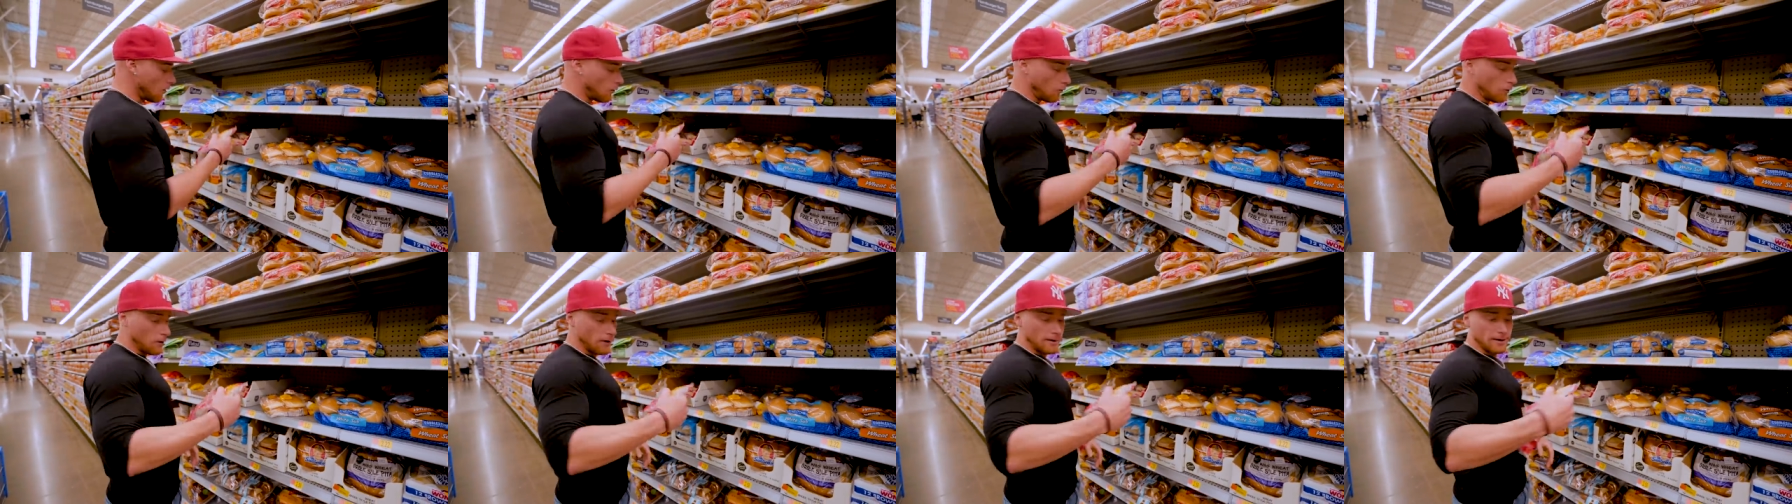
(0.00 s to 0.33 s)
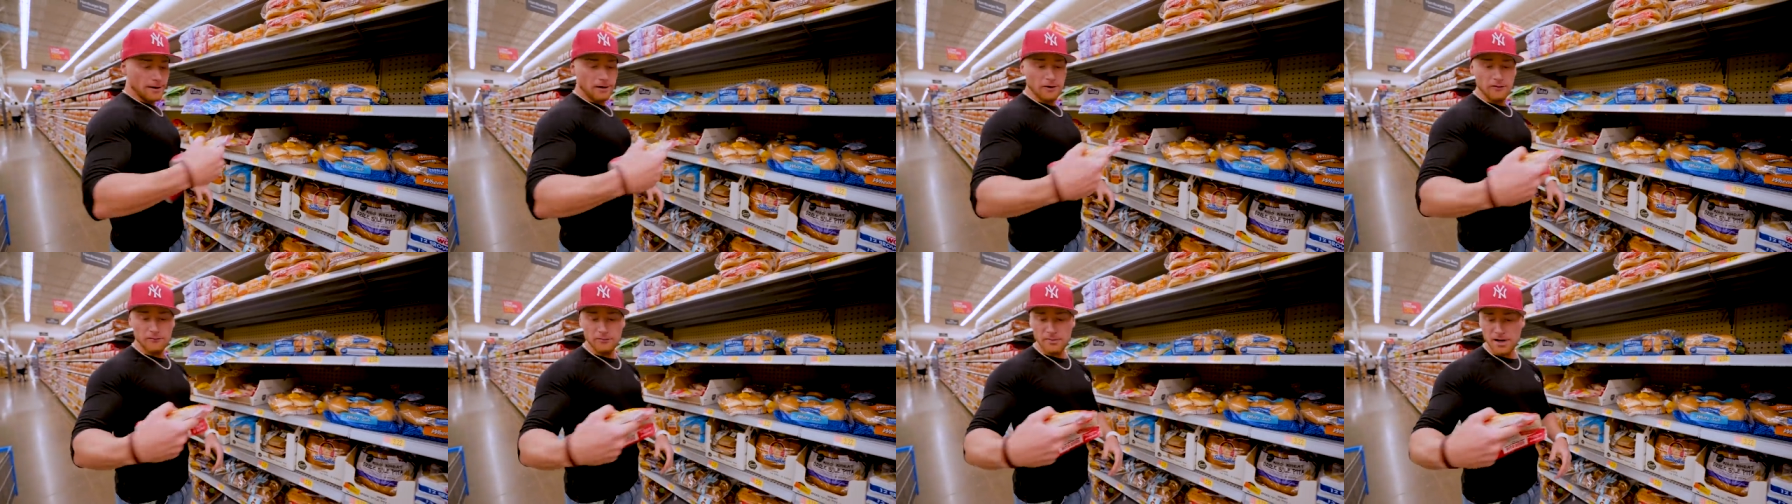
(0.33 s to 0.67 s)
One
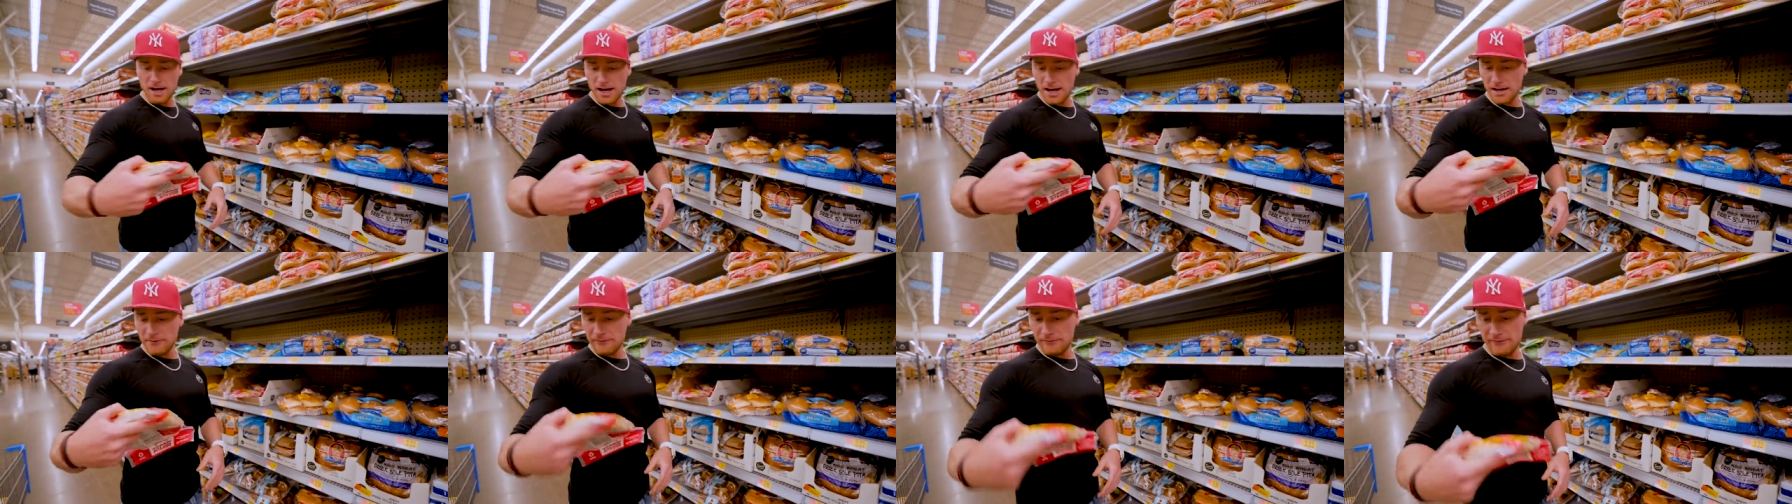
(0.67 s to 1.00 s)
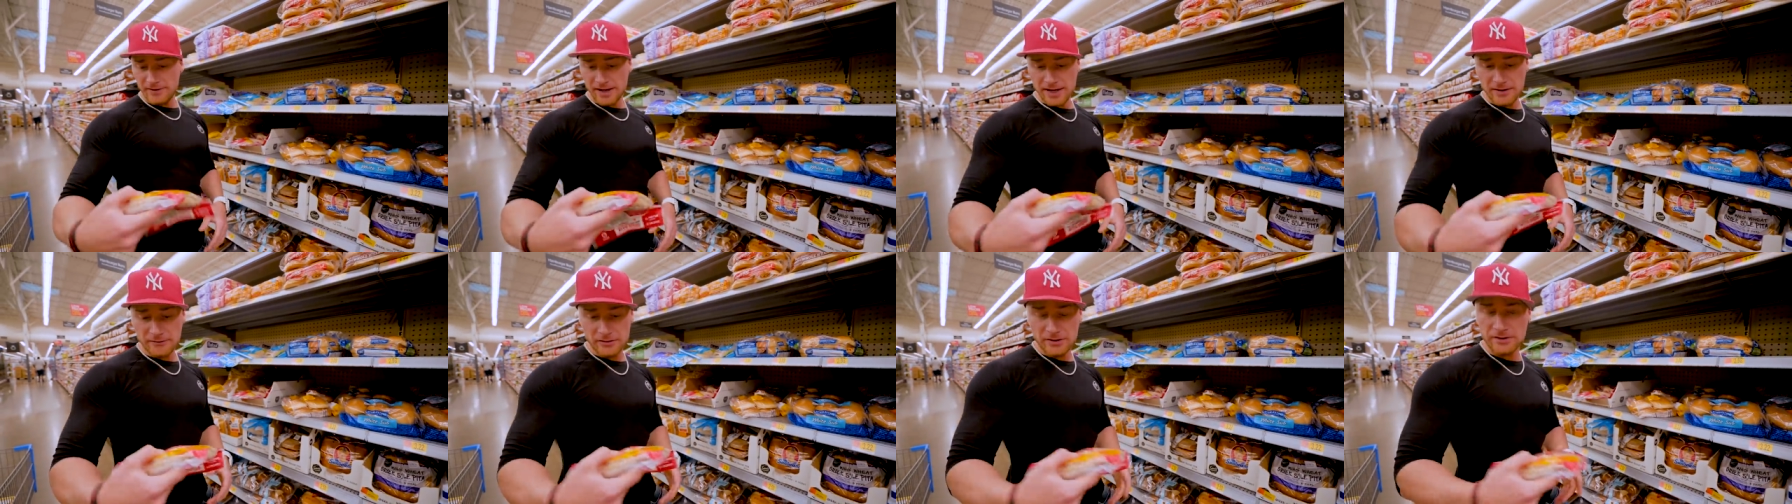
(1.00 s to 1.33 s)
of my
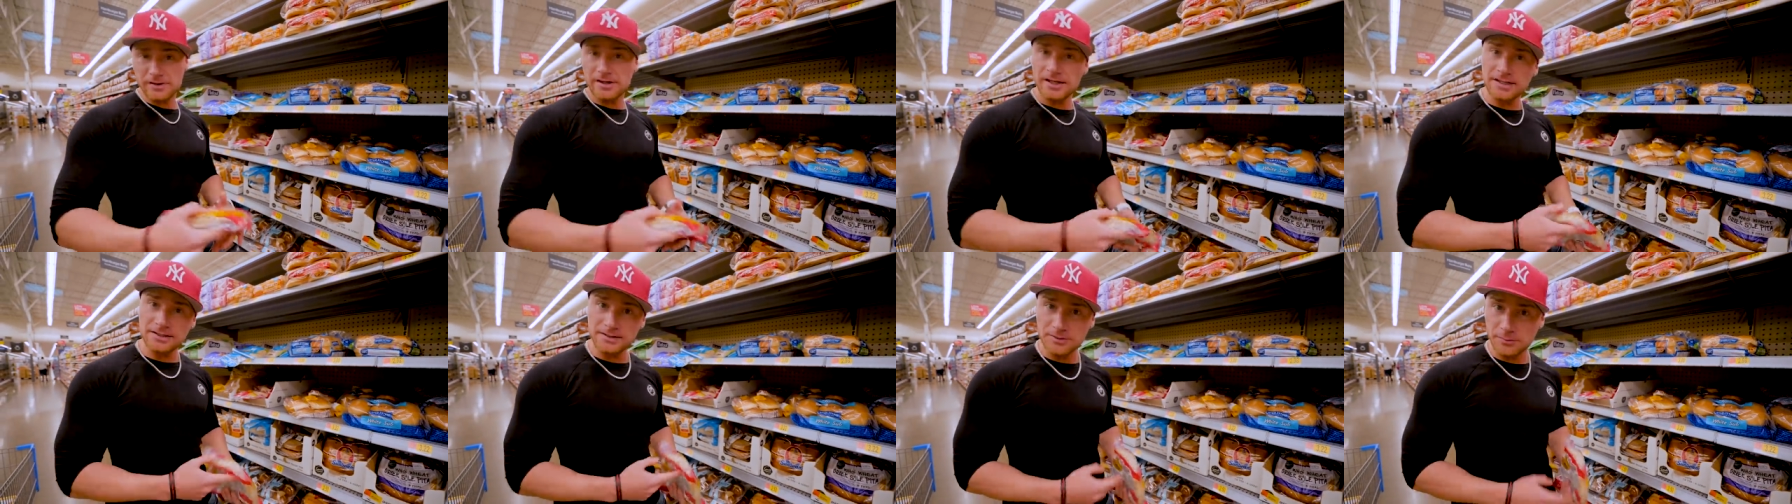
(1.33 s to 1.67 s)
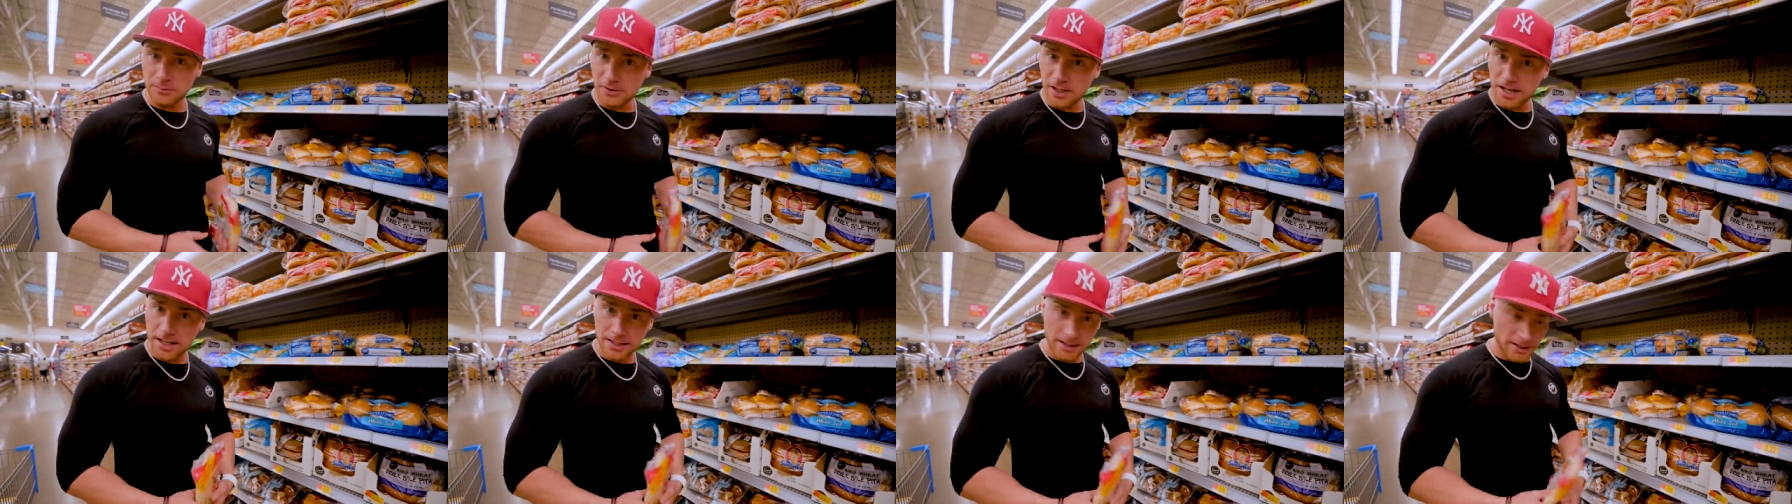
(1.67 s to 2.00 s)
favorite things of
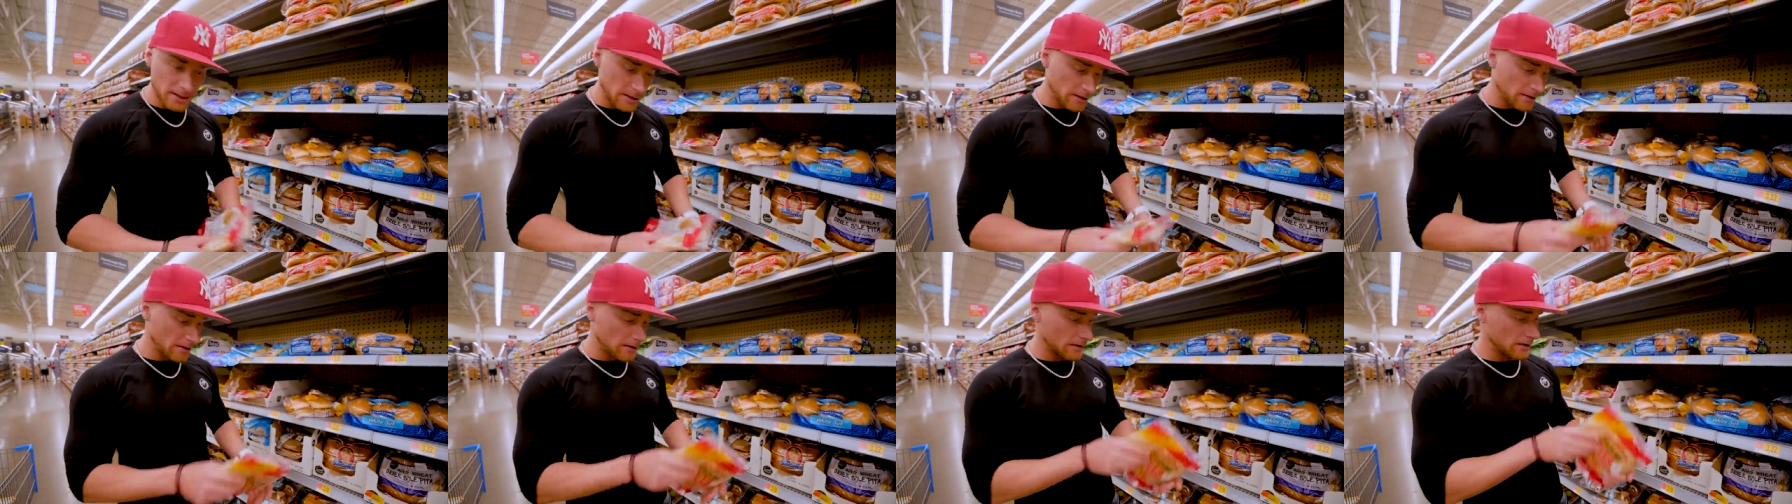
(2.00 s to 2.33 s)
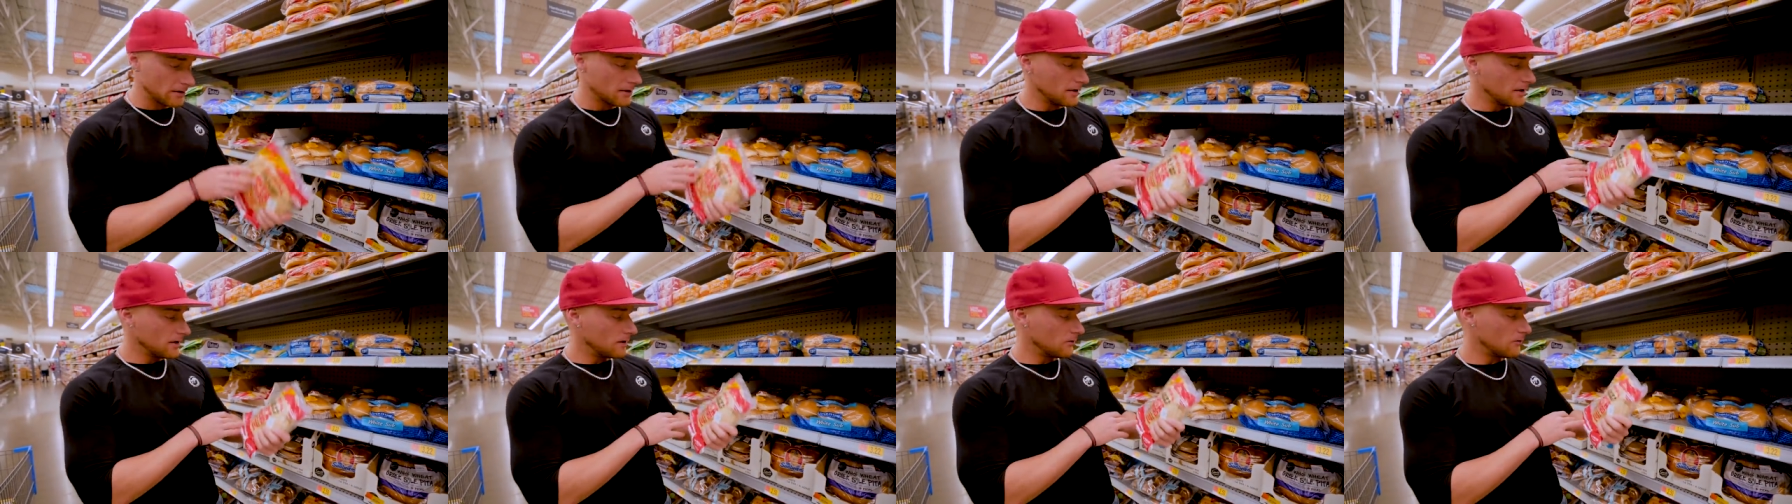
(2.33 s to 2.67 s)
bread
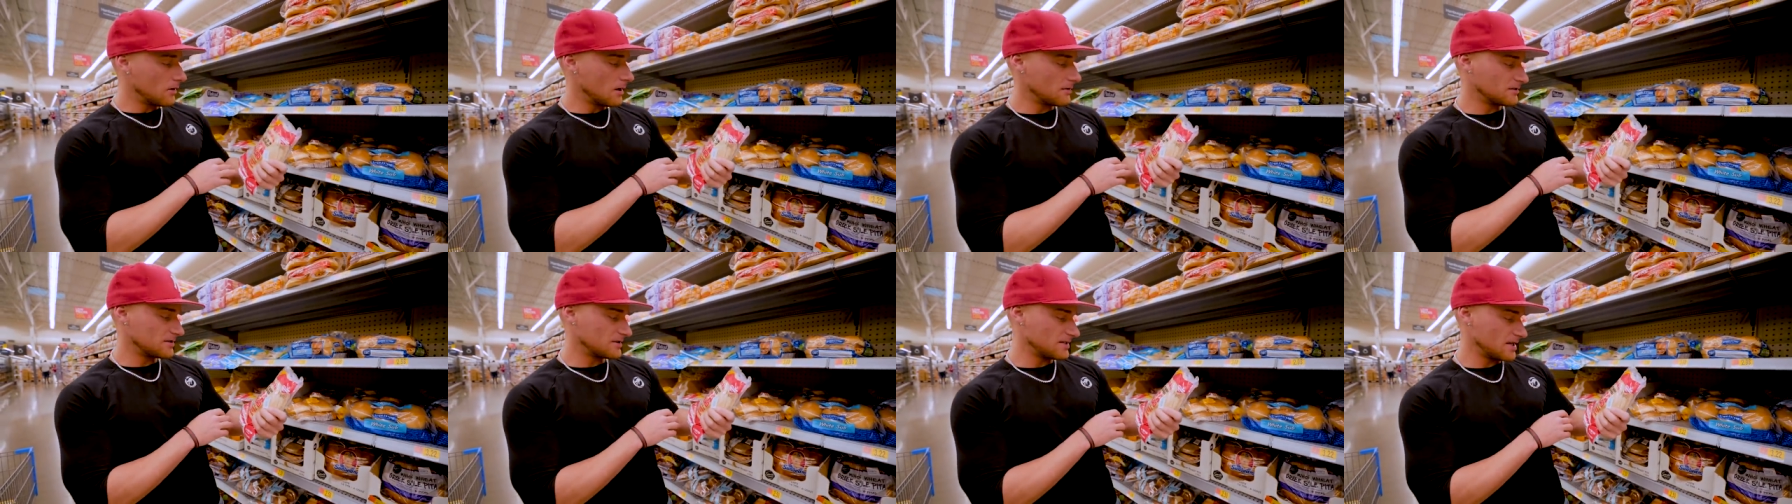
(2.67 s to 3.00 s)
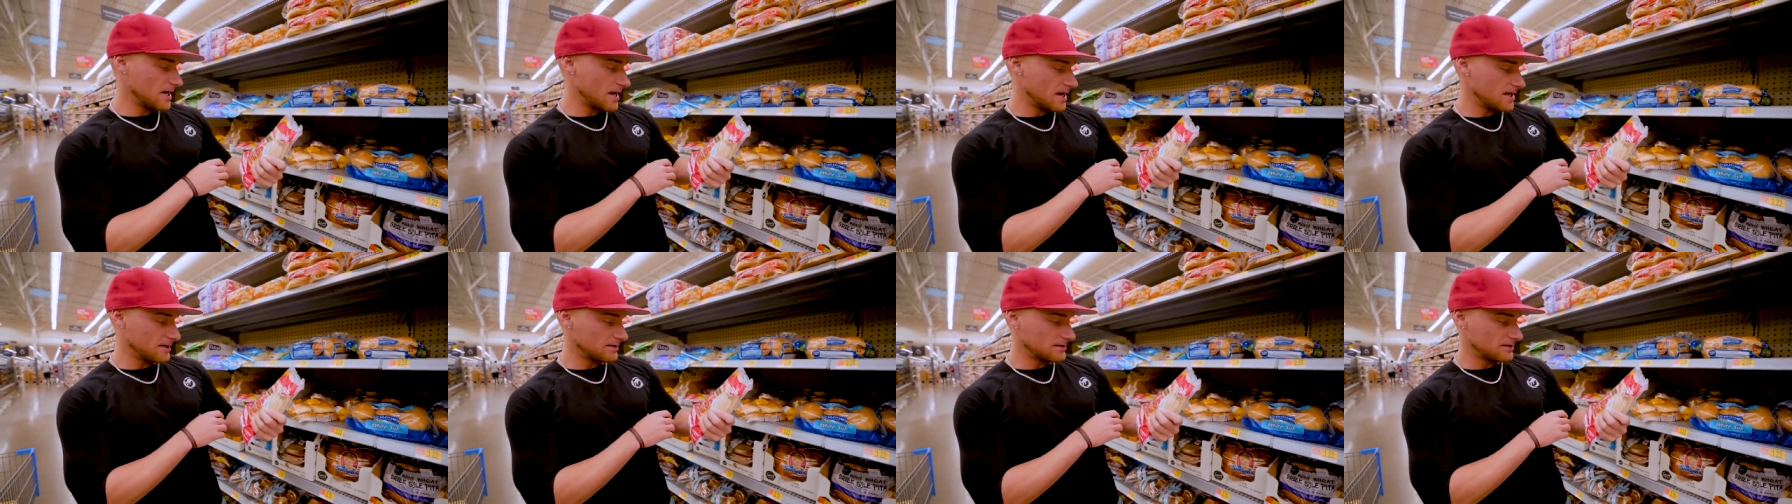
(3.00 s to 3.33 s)
here, well, I would
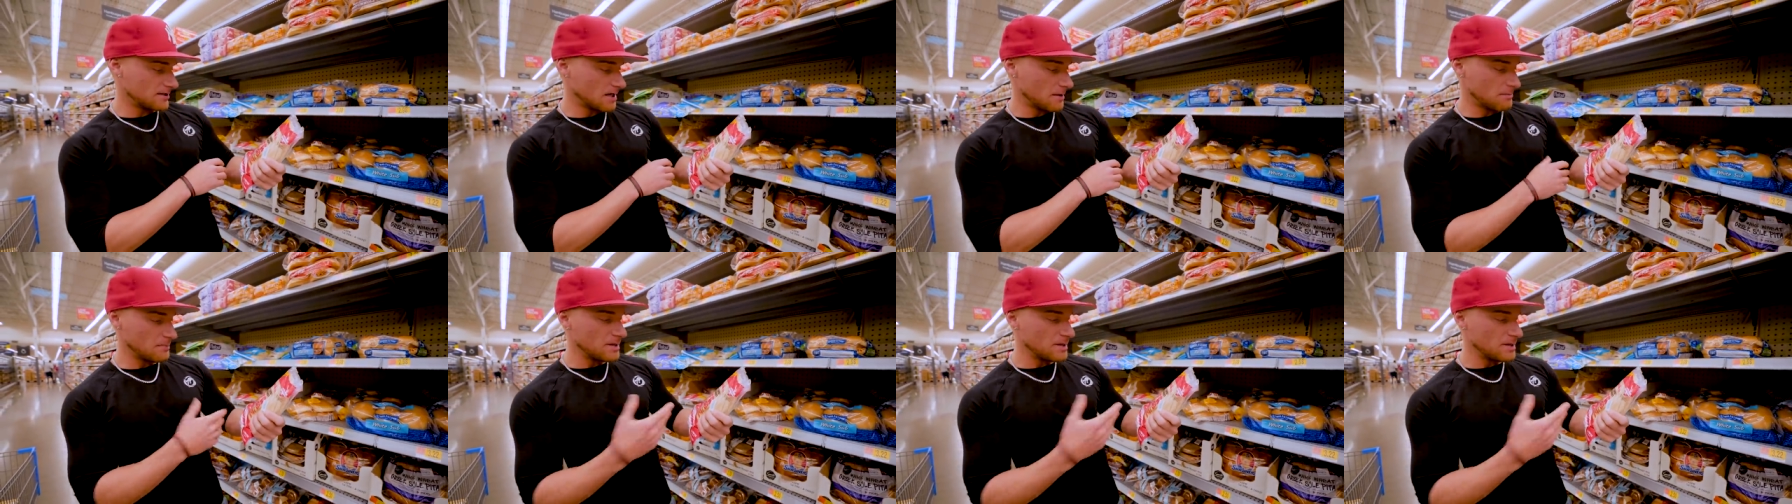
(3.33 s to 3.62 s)
say is uh,